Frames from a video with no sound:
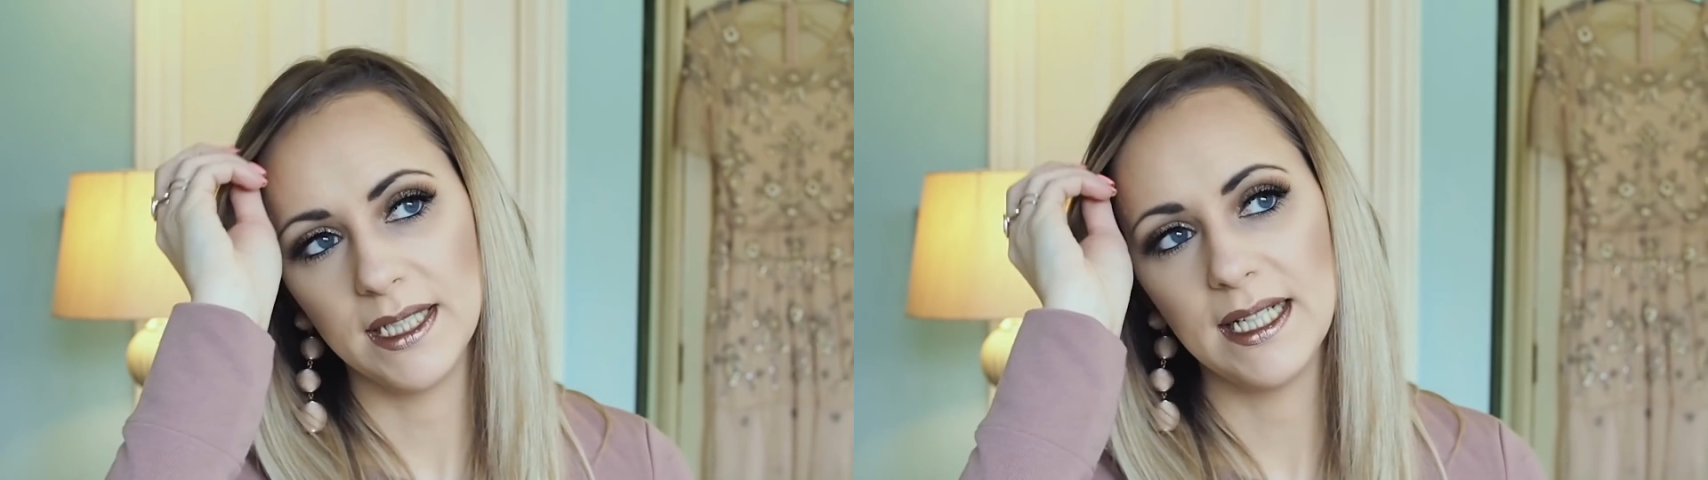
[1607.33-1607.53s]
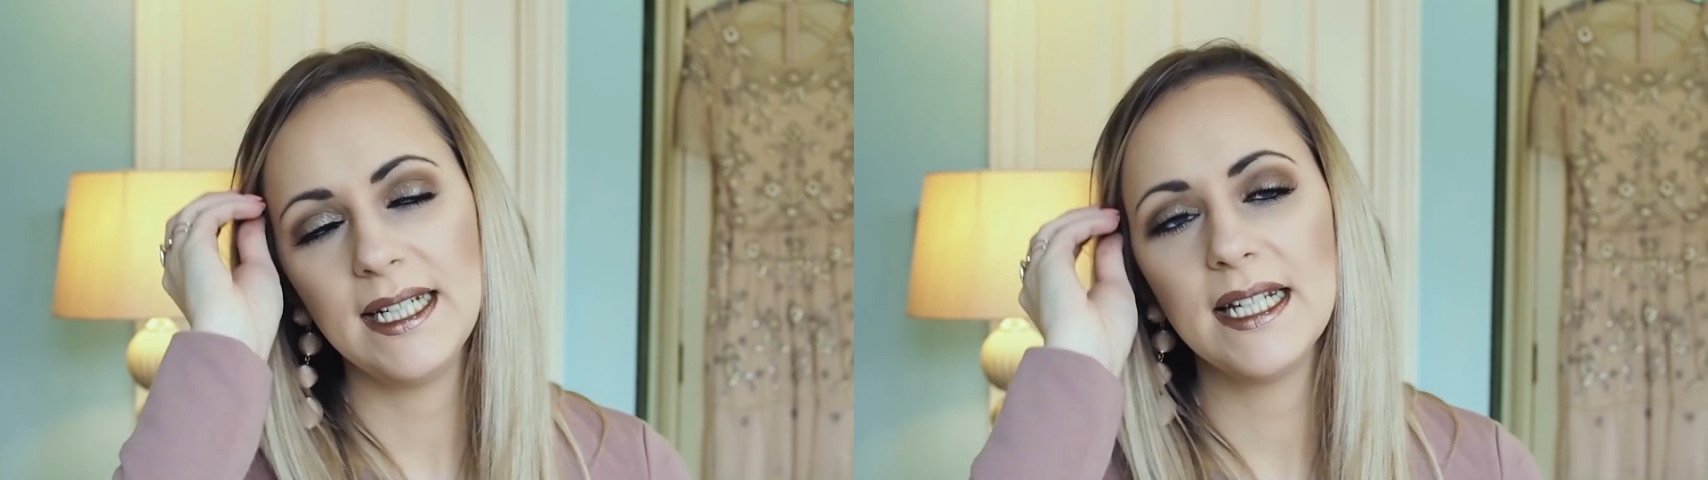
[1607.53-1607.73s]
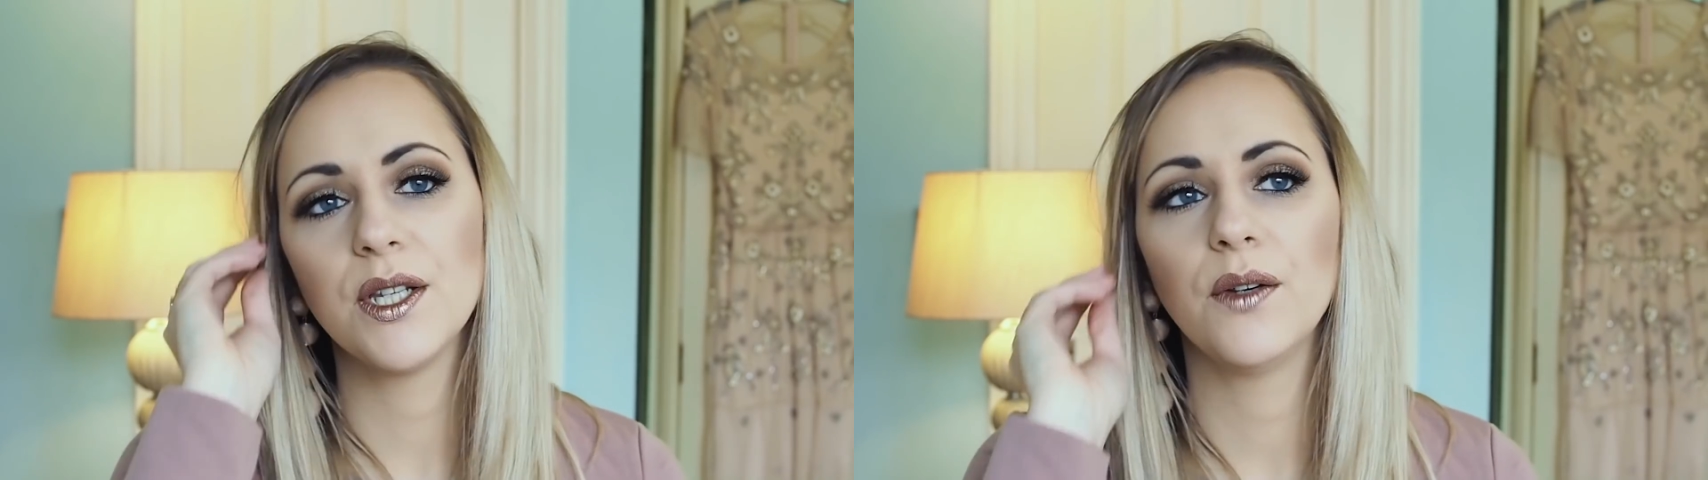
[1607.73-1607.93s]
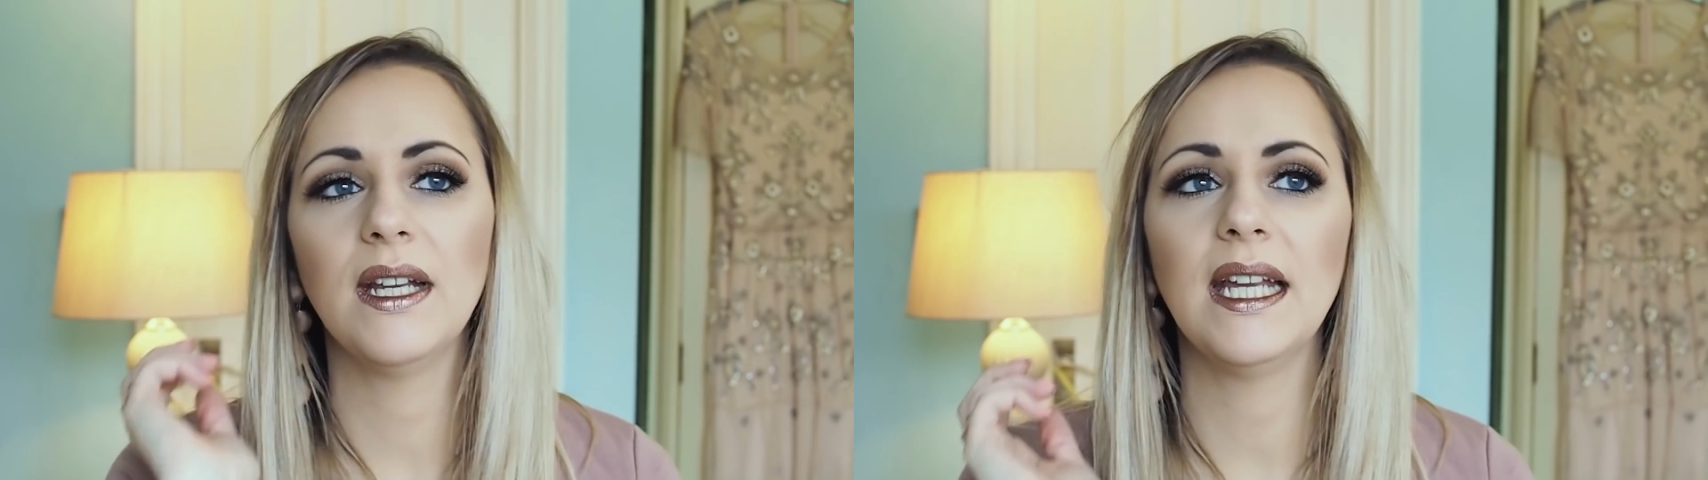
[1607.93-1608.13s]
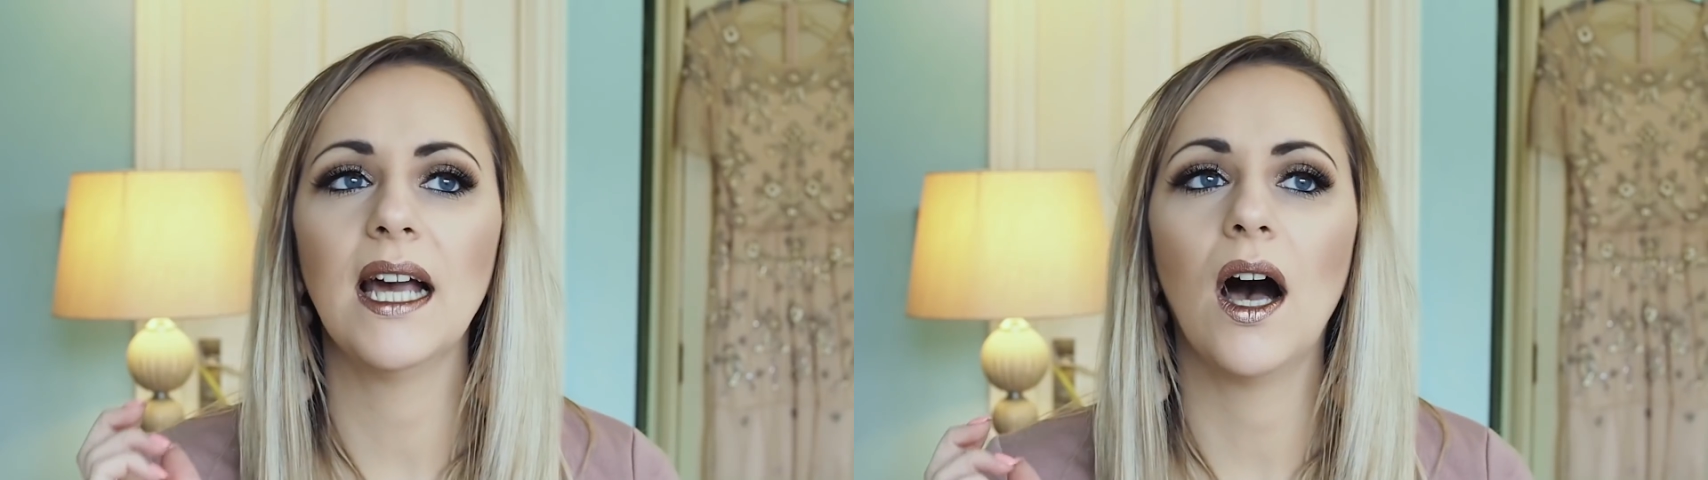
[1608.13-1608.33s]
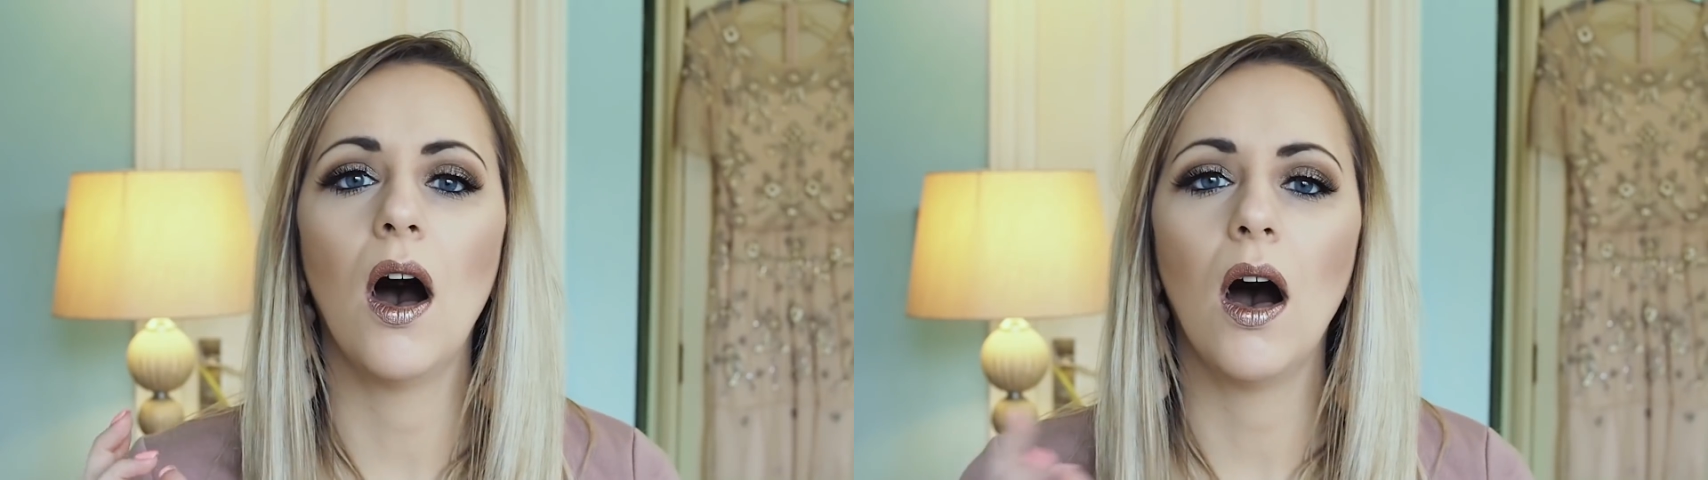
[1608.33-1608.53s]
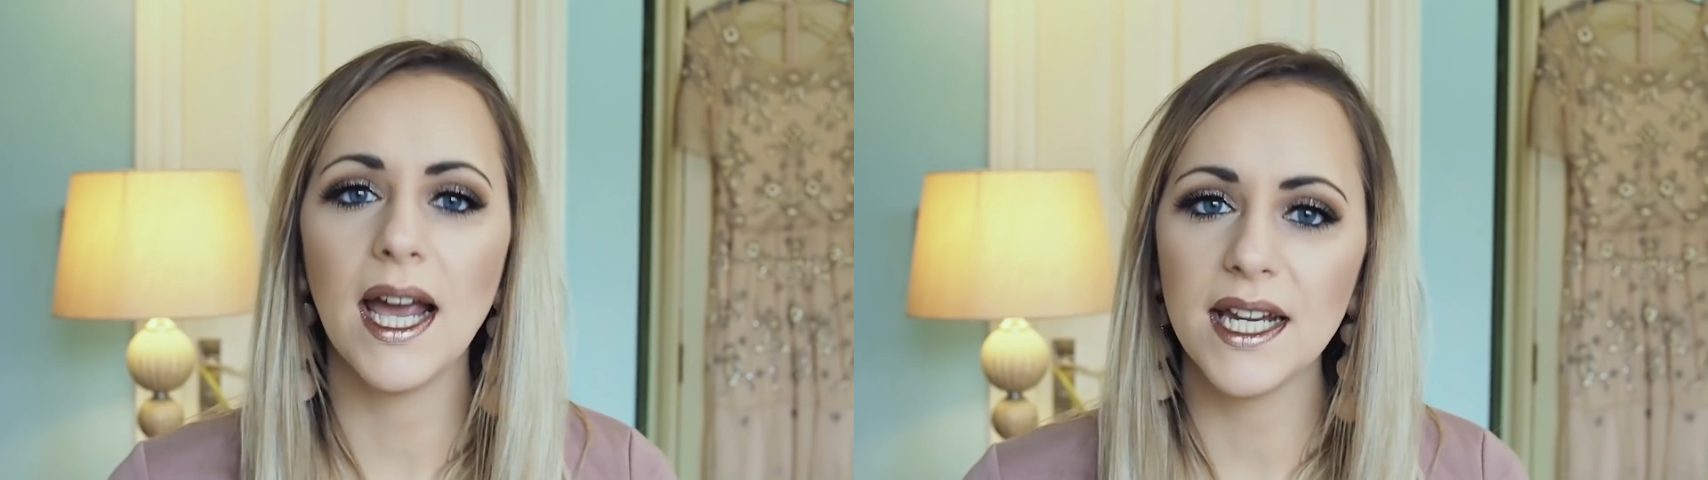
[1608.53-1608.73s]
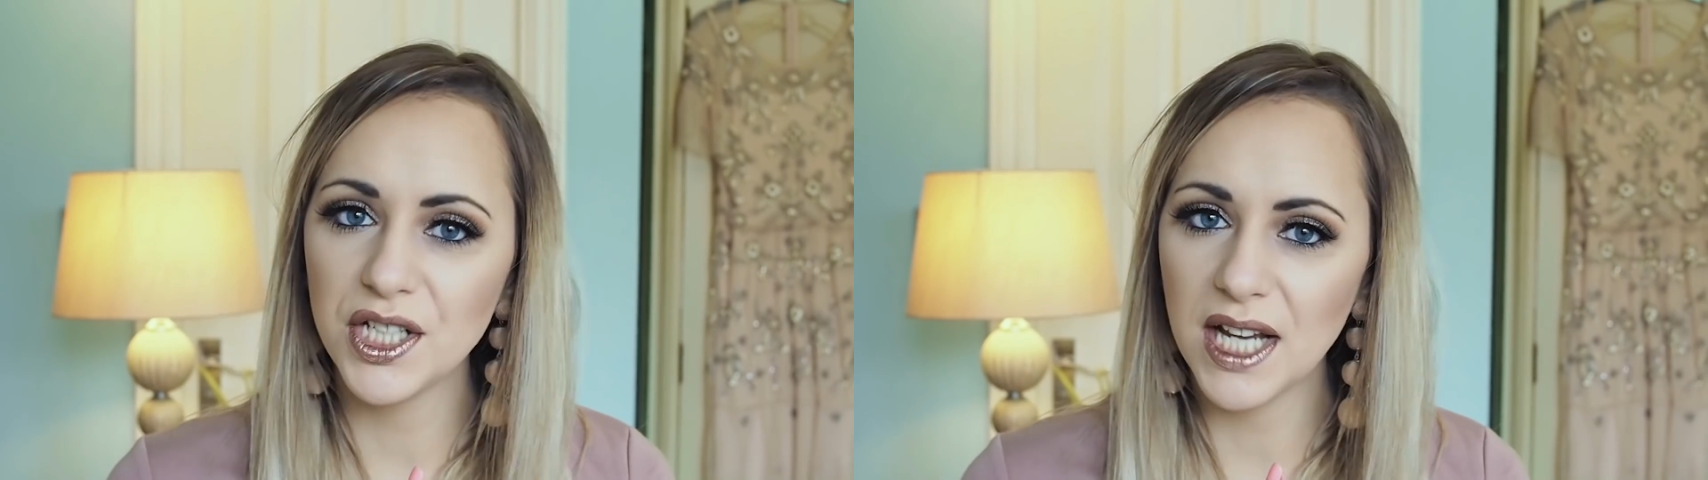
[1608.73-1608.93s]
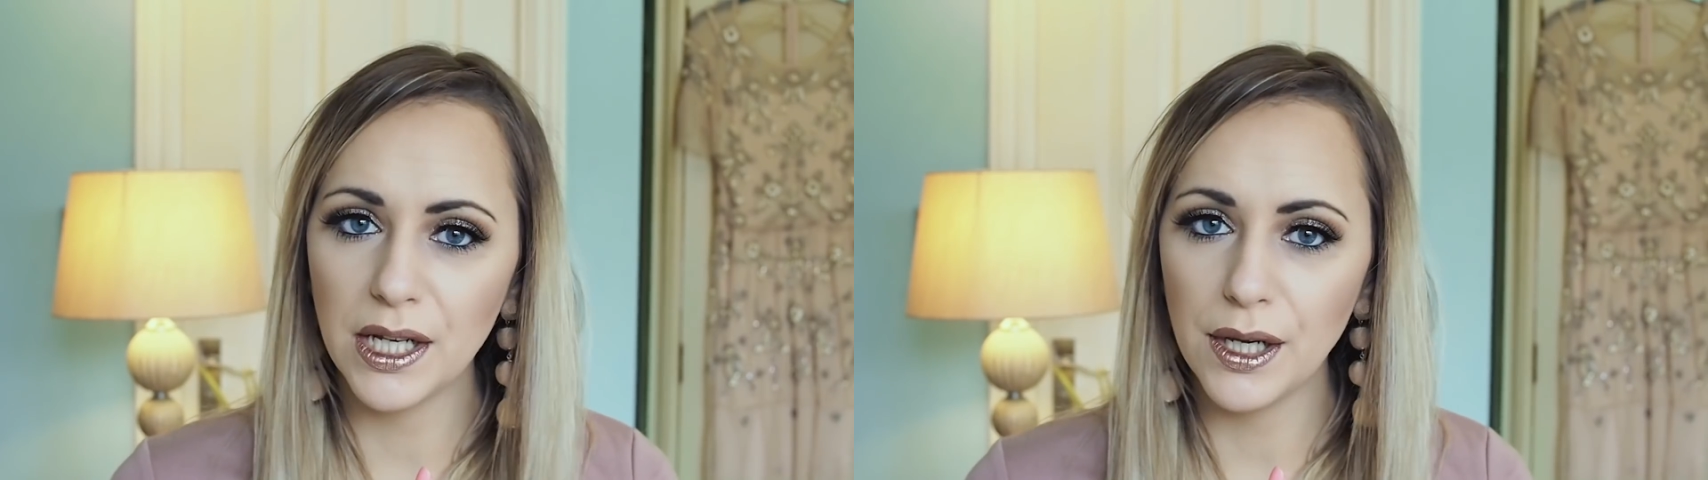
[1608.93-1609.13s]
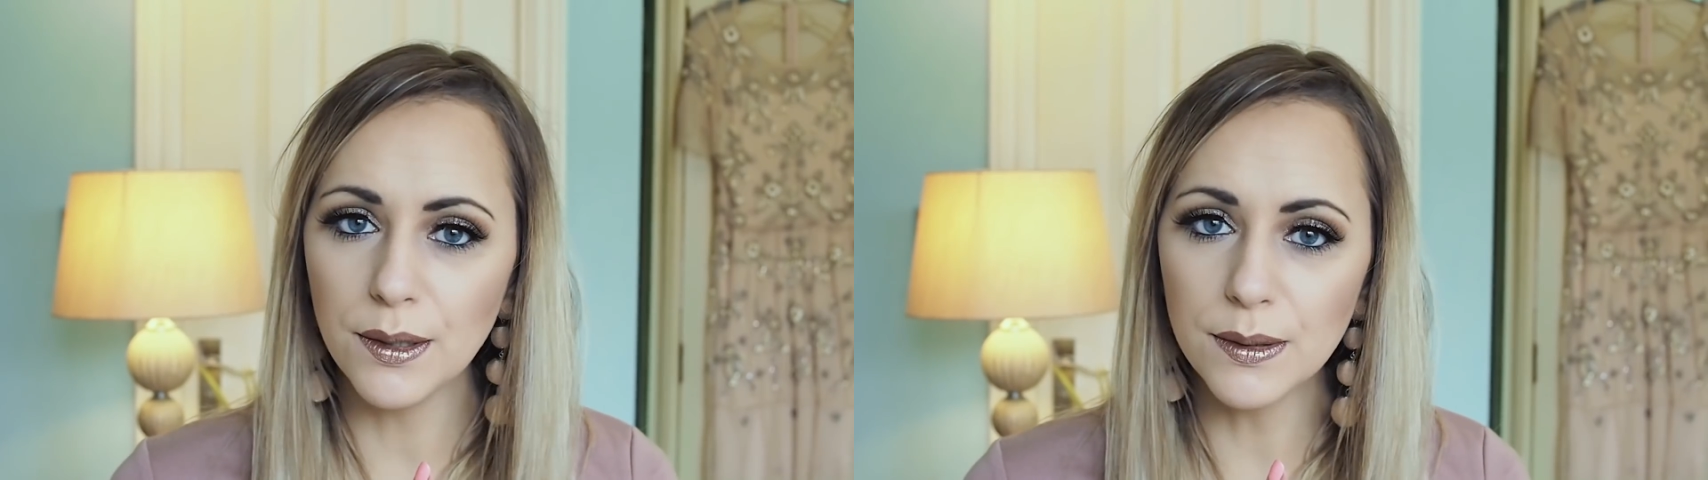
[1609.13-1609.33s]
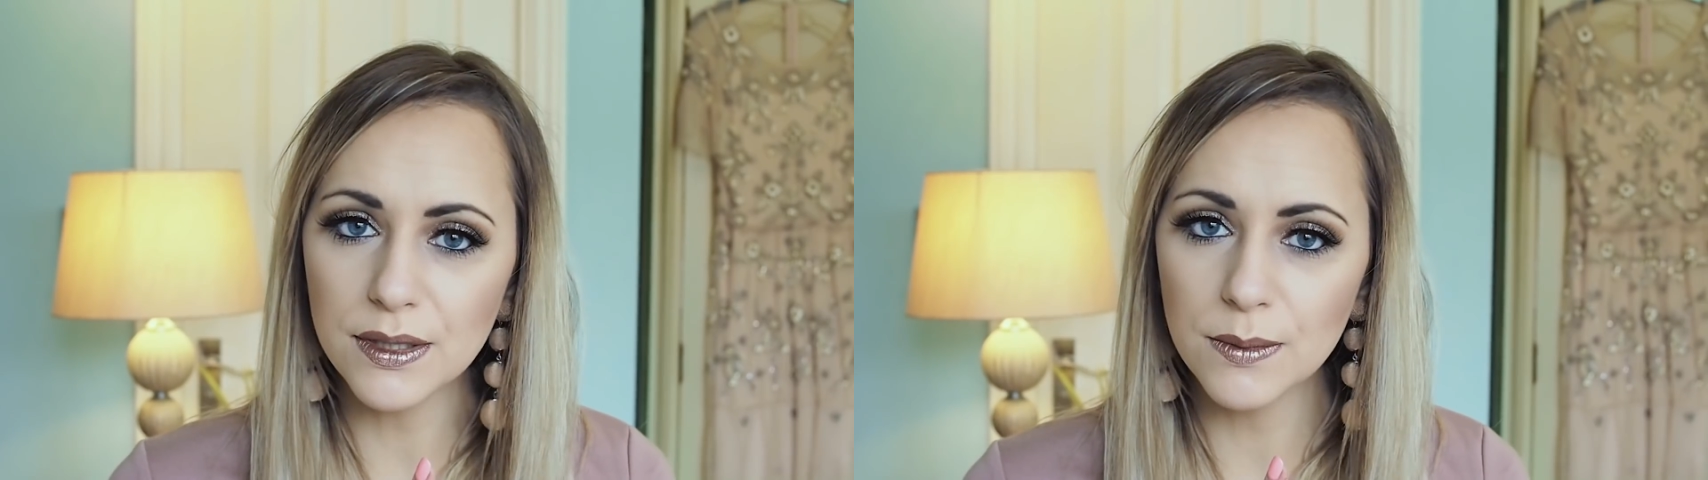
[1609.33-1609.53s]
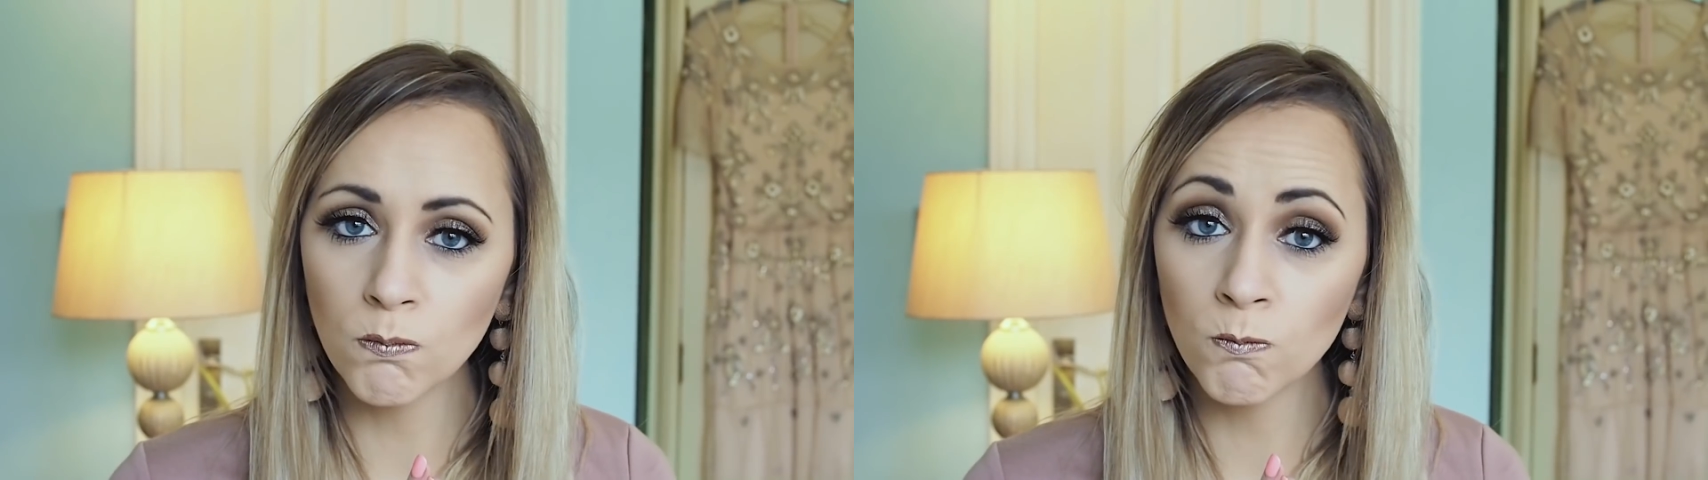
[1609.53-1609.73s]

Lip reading: glittery eyeshadows.